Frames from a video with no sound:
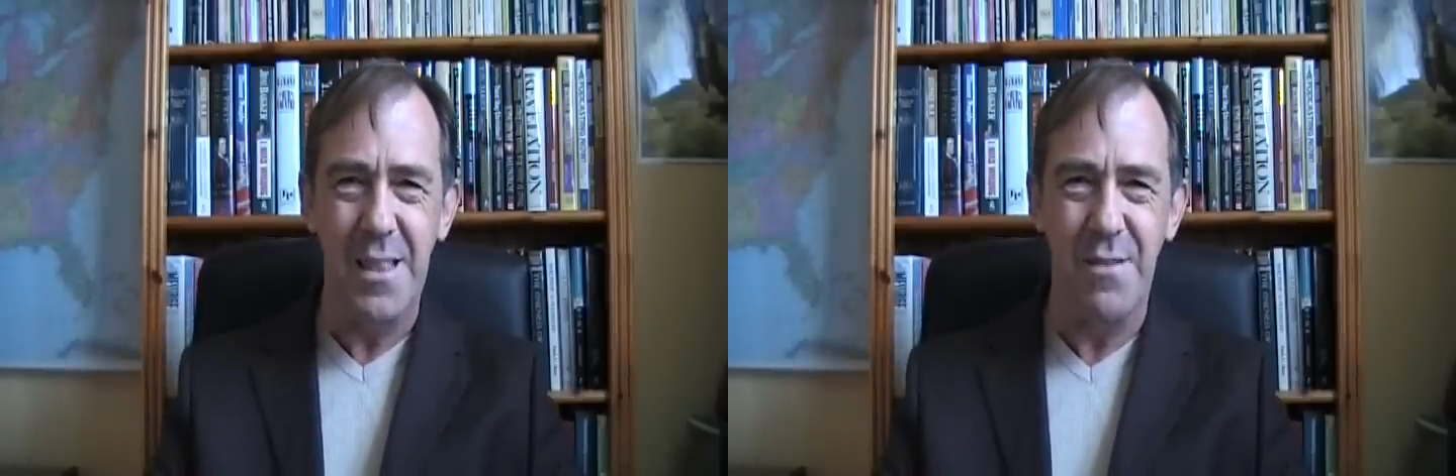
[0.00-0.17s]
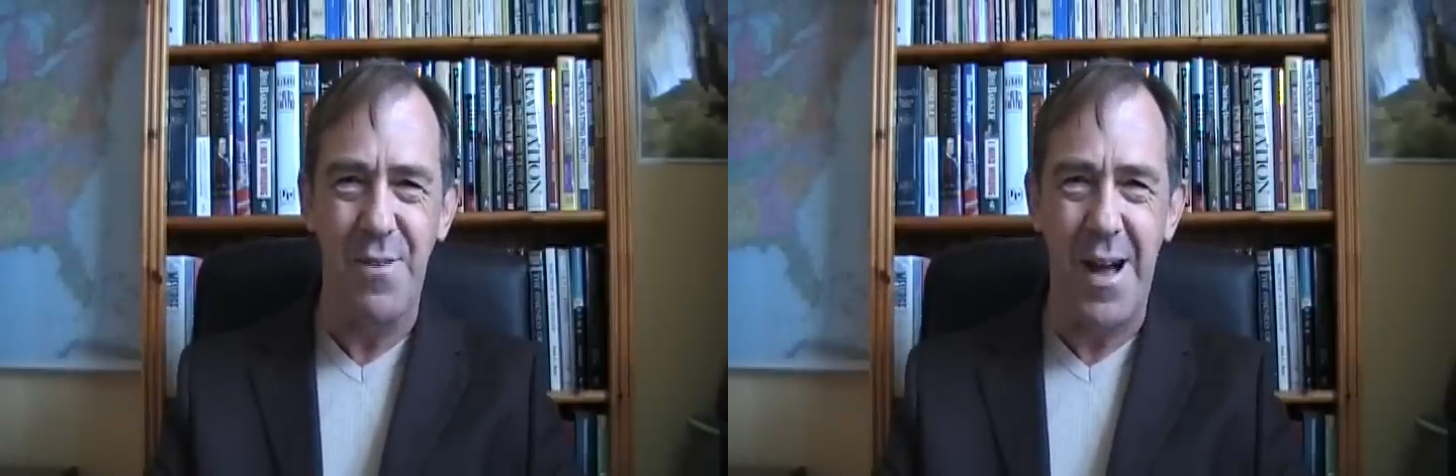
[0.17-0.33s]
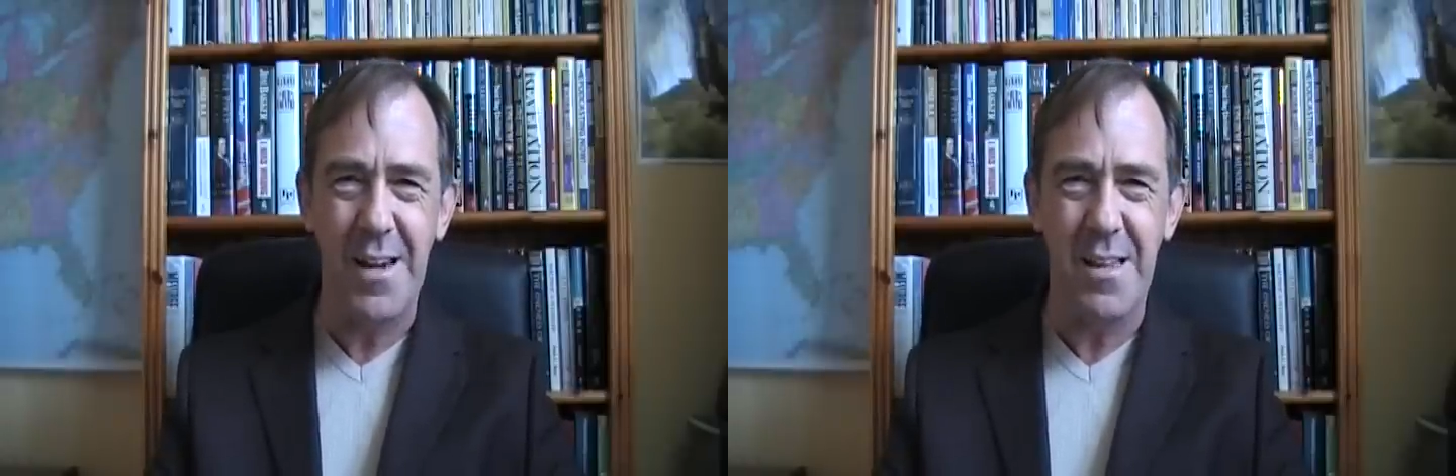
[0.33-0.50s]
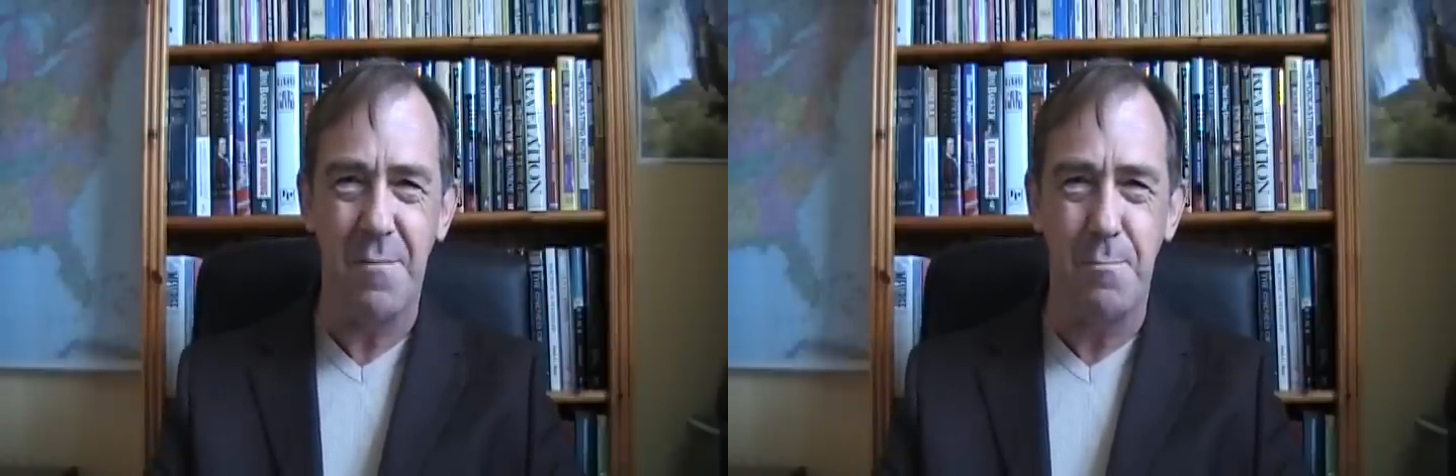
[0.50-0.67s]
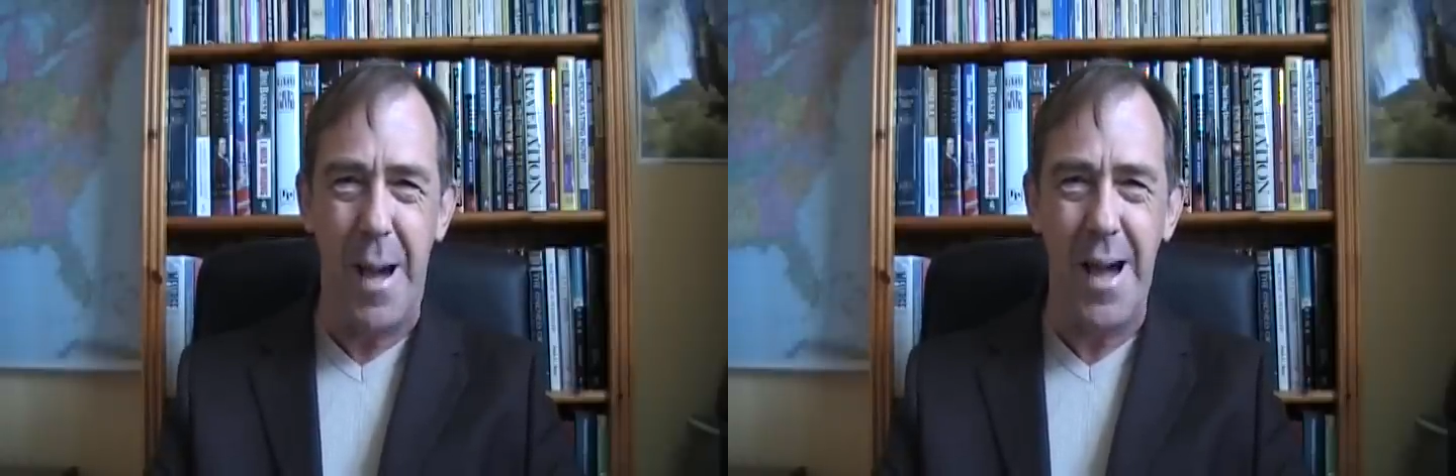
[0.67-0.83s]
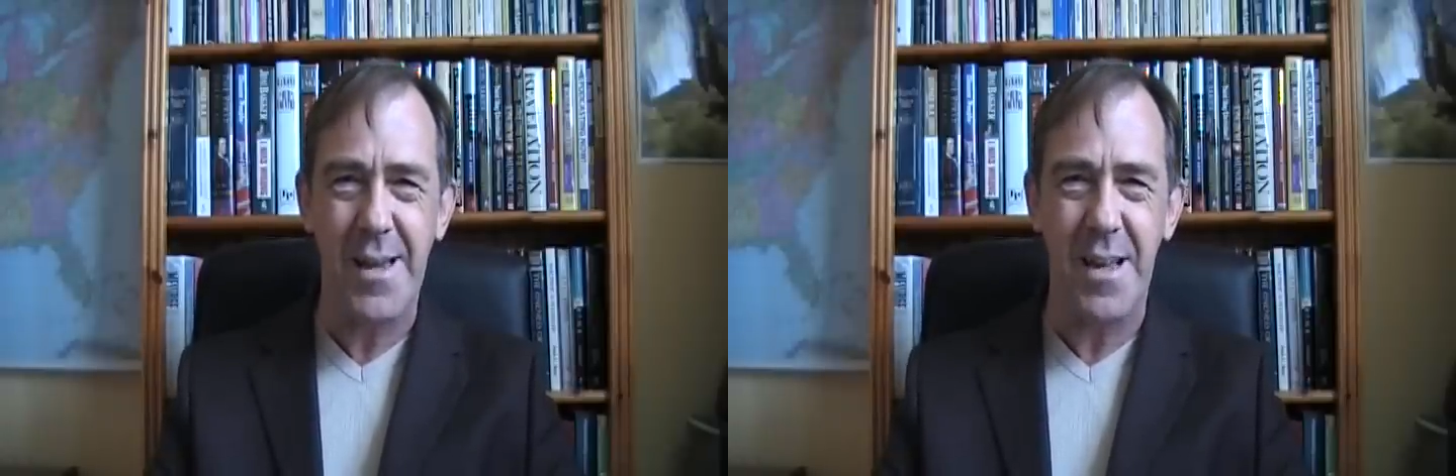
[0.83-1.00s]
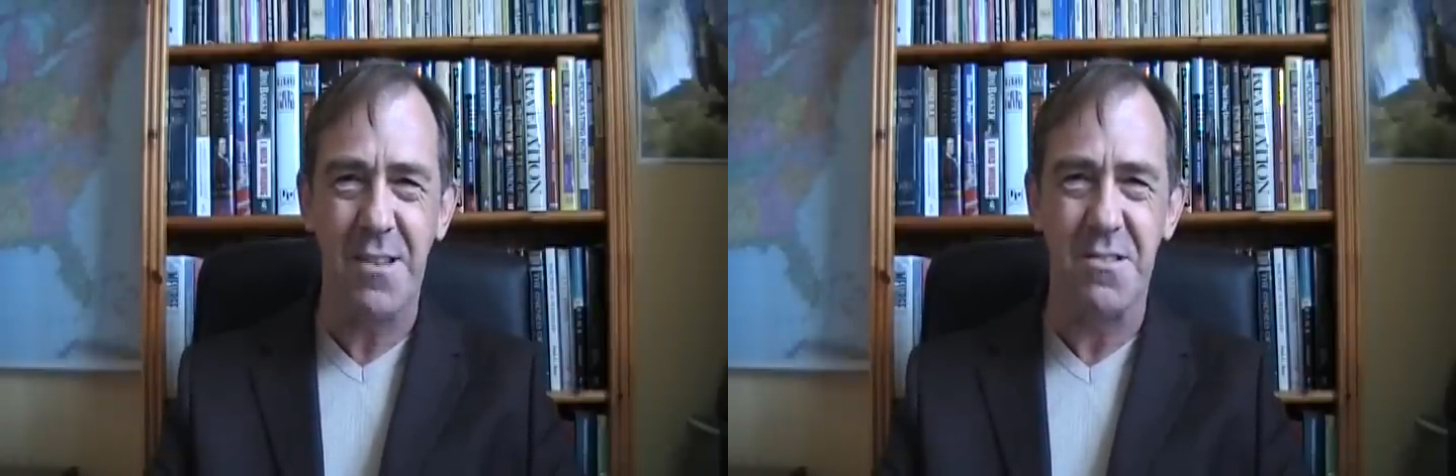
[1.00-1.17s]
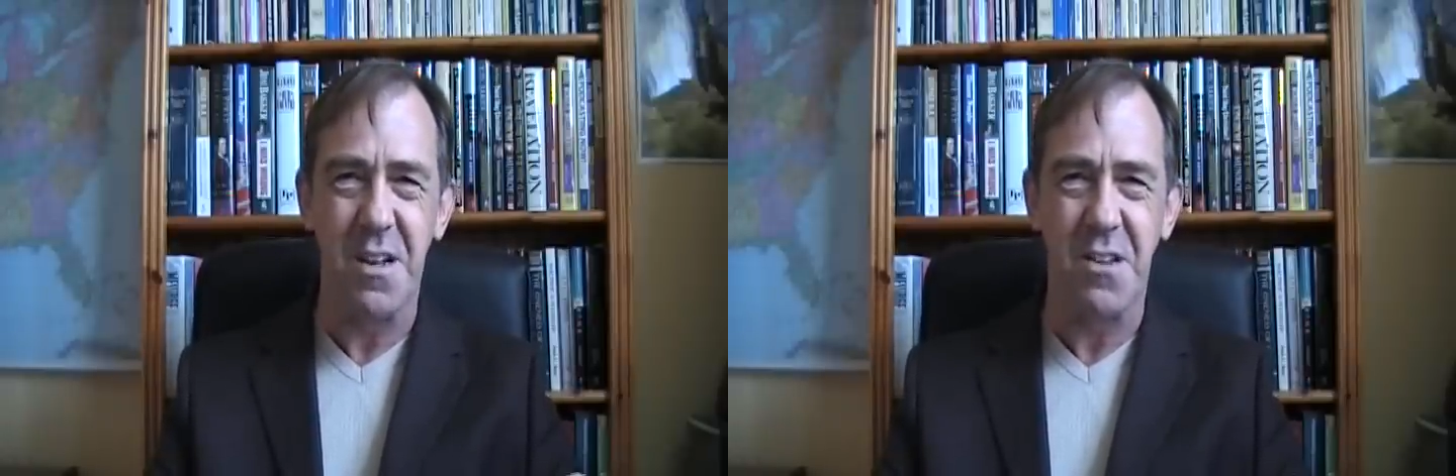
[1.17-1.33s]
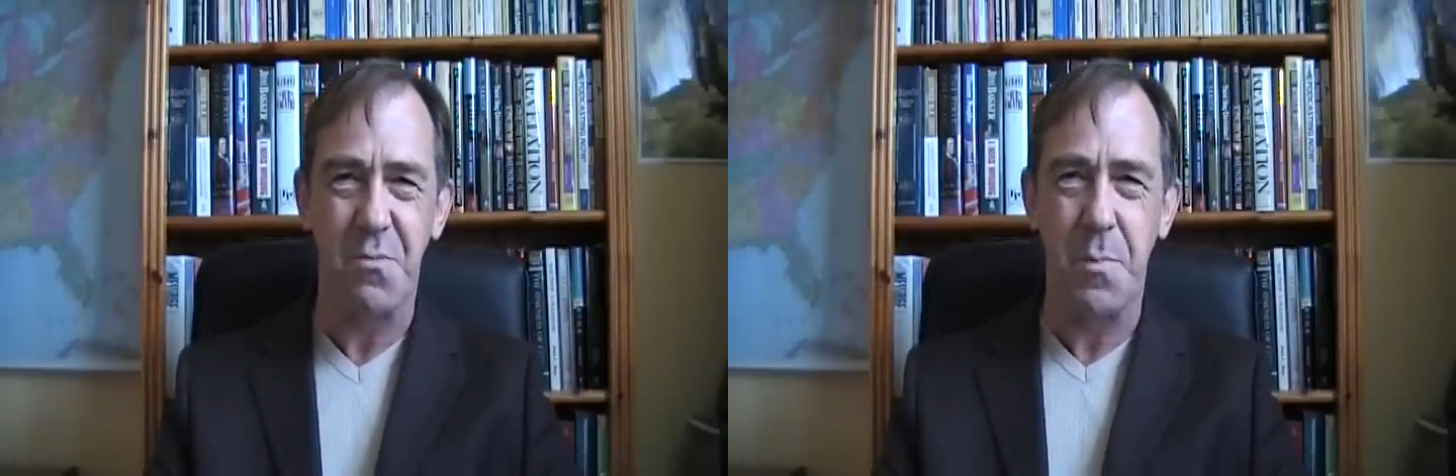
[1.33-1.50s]
The valley of Baca is
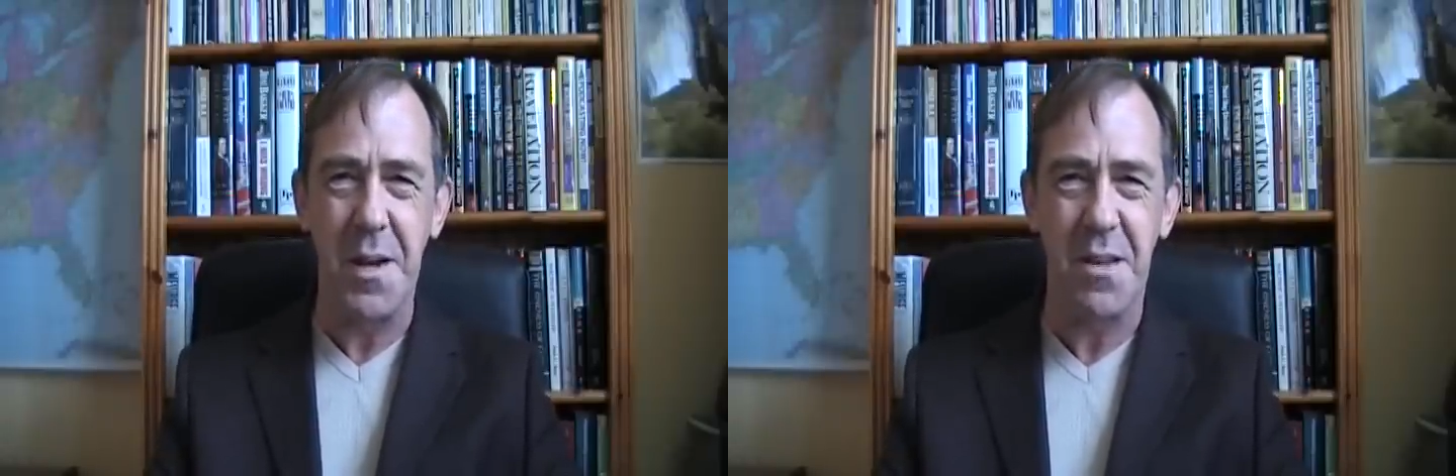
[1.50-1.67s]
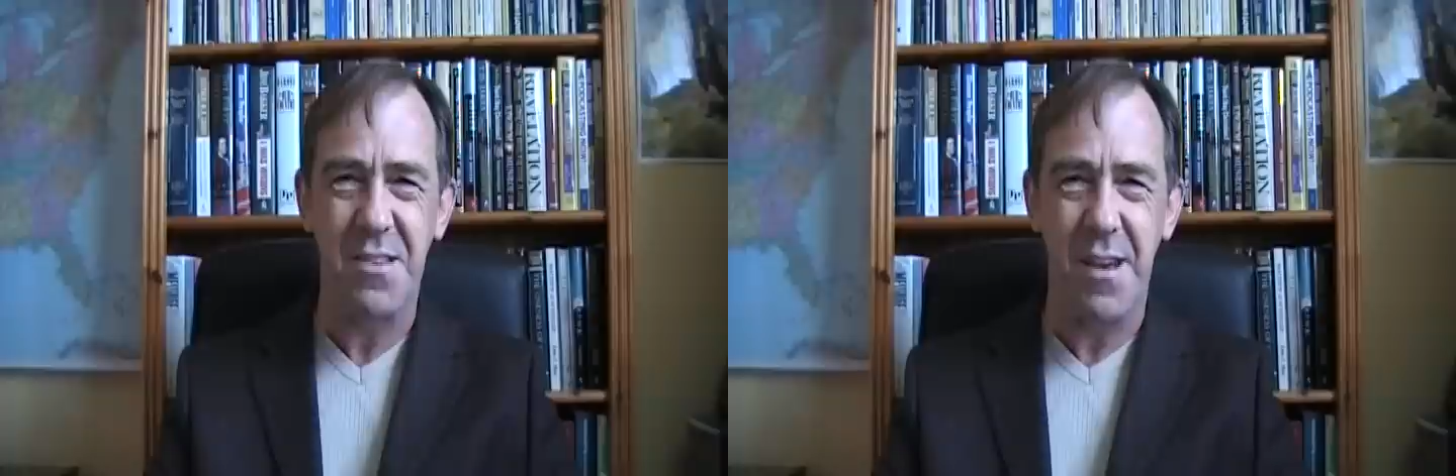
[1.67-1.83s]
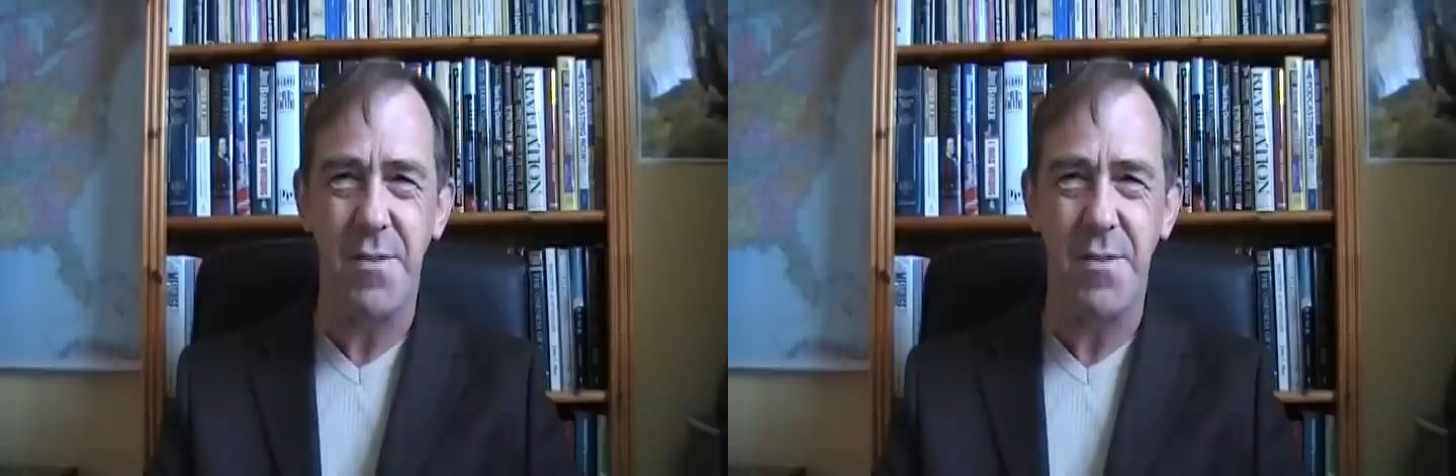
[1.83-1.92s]
an experience